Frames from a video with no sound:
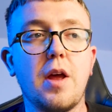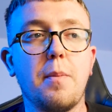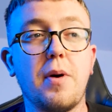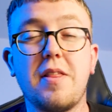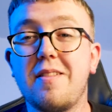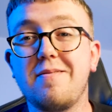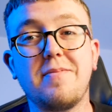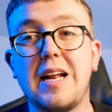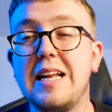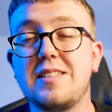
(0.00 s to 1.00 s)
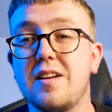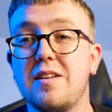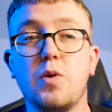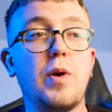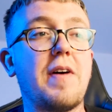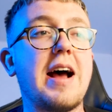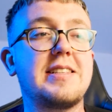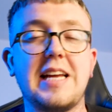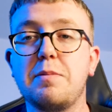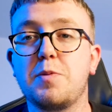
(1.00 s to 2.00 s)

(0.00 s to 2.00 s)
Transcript: but listen, we've had teams